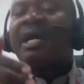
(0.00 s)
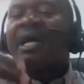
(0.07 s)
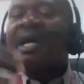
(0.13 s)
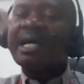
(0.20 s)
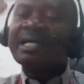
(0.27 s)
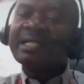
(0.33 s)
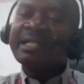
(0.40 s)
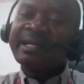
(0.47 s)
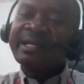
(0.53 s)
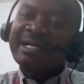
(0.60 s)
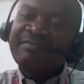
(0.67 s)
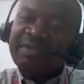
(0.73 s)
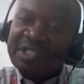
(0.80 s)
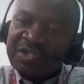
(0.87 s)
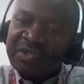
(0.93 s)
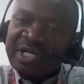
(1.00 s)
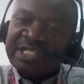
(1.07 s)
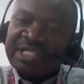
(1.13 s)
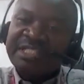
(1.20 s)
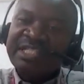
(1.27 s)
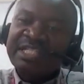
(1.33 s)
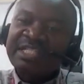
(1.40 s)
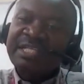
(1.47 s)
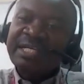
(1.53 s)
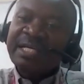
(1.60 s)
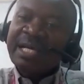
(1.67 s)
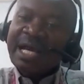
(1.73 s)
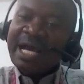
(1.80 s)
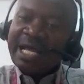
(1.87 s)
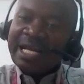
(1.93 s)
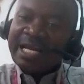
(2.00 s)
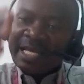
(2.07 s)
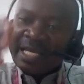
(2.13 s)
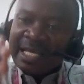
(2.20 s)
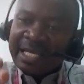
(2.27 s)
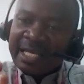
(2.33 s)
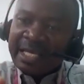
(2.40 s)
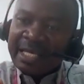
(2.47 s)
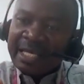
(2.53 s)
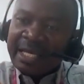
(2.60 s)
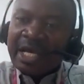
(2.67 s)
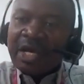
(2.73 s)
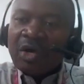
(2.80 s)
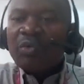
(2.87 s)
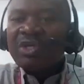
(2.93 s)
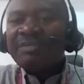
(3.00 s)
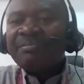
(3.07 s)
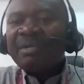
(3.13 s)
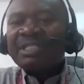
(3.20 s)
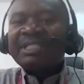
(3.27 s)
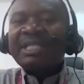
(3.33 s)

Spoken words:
and the rainfall season is ceasing early, which means